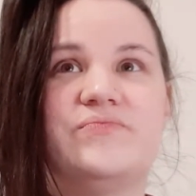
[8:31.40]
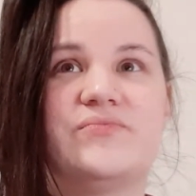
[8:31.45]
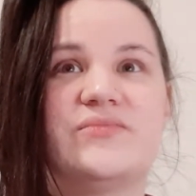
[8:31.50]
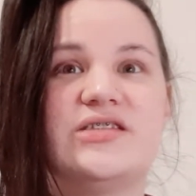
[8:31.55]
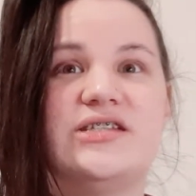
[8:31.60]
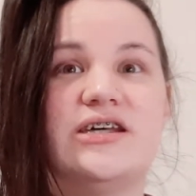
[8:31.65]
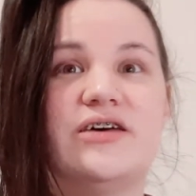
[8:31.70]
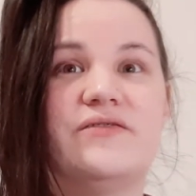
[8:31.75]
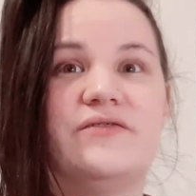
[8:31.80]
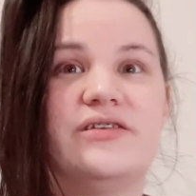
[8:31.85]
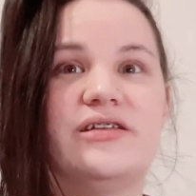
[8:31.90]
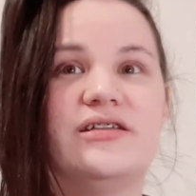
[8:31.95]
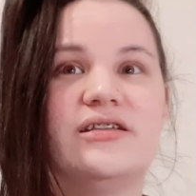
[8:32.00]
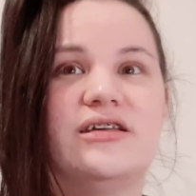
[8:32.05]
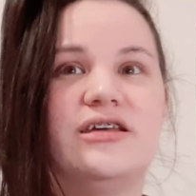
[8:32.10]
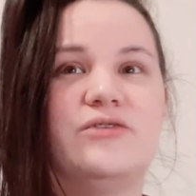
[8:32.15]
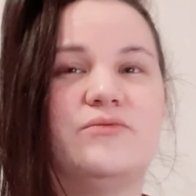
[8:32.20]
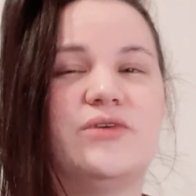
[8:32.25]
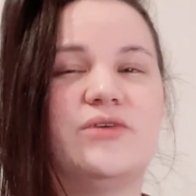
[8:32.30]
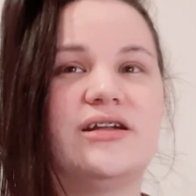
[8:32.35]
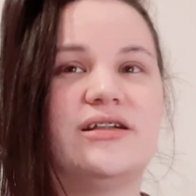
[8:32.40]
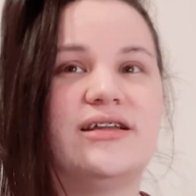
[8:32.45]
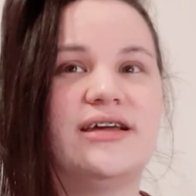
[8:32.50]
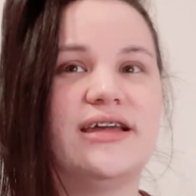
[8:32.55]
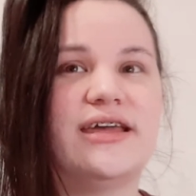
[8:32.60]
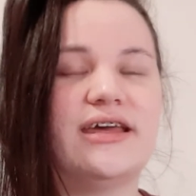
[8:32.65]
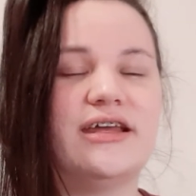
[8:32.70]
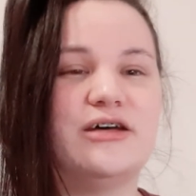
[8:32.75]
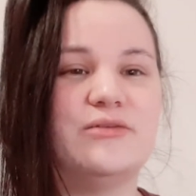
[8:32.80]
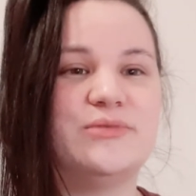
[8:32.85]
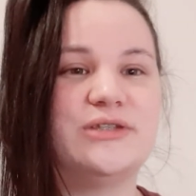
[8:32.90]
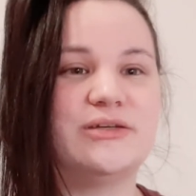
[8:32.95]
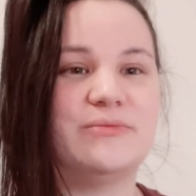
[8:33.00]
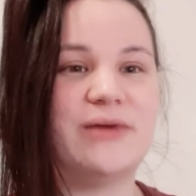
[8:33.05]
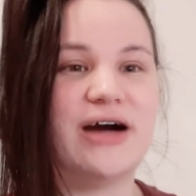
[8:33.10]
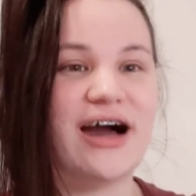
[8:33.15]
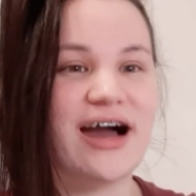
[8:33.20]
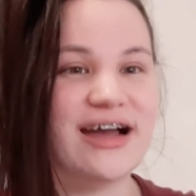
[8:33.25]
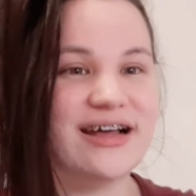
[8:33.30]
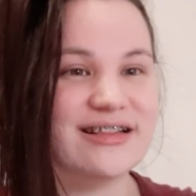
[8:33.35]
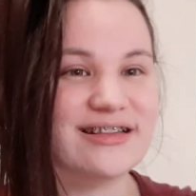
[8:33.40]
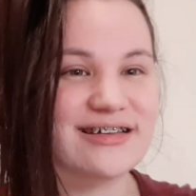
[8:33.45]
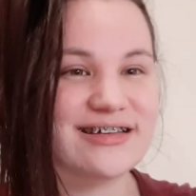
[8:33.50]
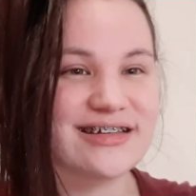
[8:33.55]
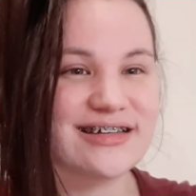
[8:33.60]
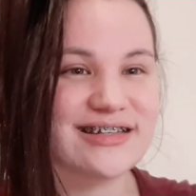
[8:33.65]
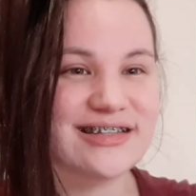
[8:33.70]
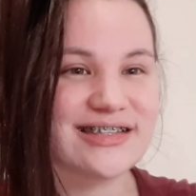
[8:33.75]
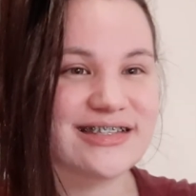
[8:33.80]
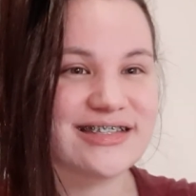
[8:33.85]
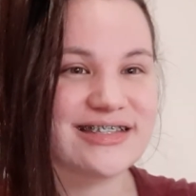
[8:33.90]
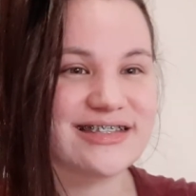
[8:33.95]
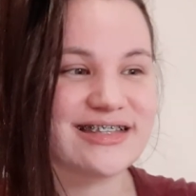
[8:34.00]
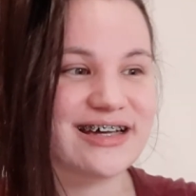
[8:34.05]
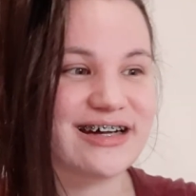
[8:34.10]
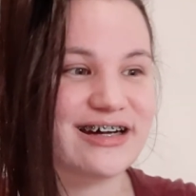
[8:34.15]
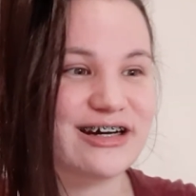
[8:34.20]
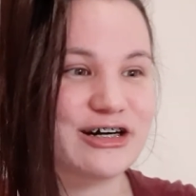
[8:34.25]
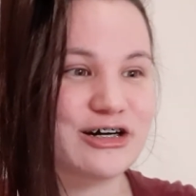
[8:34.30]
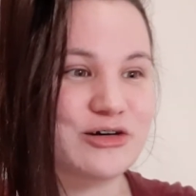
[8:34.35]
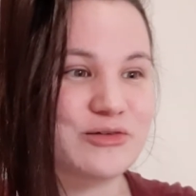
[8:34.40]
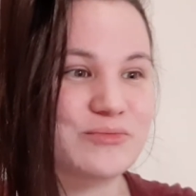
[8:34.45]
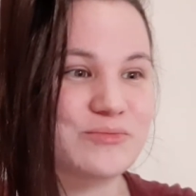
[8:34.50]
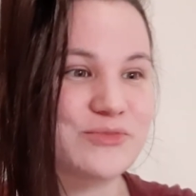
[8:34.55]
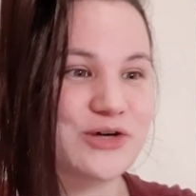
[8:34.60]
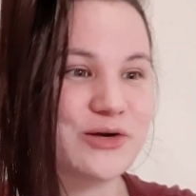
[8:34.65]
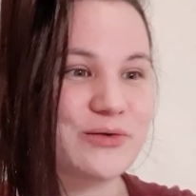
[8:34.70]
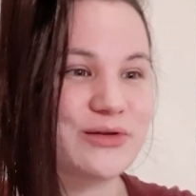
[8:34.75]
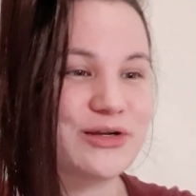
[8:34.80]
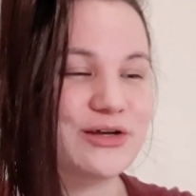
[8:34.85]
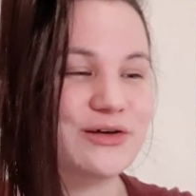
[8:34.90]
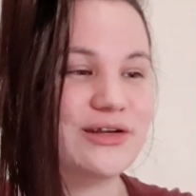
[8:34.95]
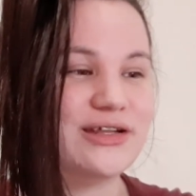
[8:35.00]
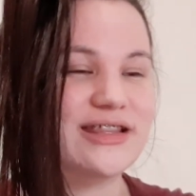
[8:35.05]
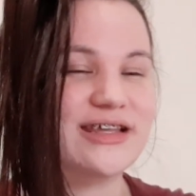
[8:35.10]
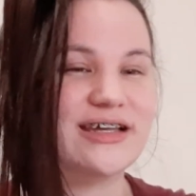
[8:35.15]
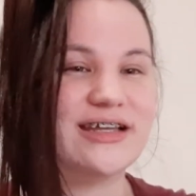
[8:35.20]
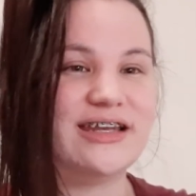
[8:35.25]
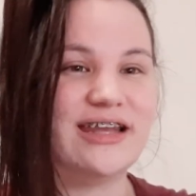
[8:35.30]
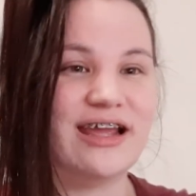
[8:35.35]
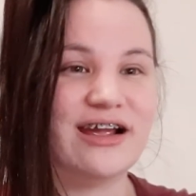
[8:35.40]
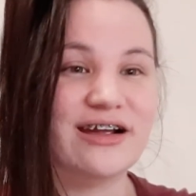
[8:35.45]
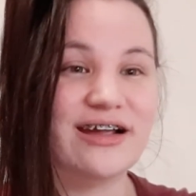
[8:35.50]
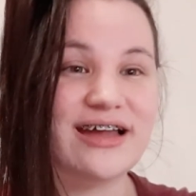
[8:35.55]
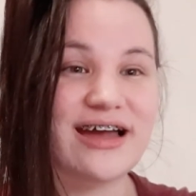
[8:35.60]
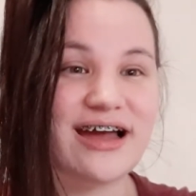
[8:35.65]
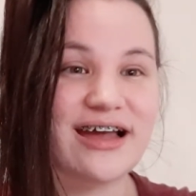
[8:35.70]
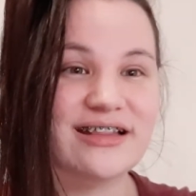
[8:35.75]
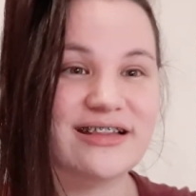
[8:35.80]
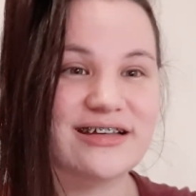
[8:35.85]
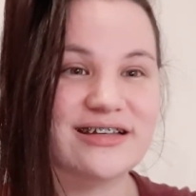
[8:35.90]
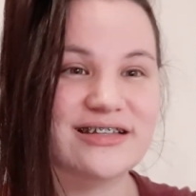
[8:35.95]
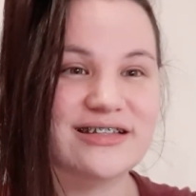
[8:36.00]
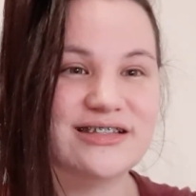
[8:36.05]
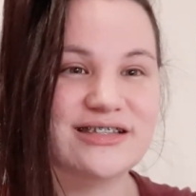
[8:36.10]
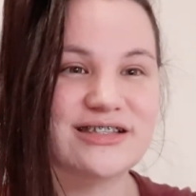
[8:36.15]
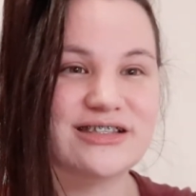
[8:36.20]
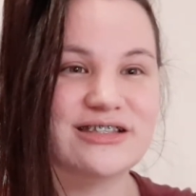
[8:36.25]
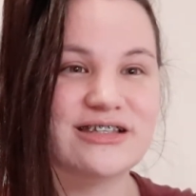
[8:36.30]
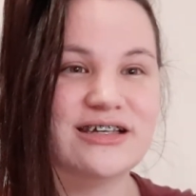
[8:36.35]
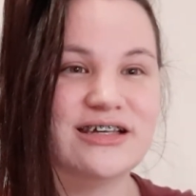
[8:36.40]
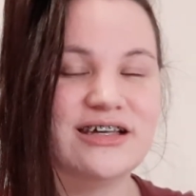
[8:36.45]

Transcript: Definitely want to like hit up some islands. I want to go to the Canary Islands.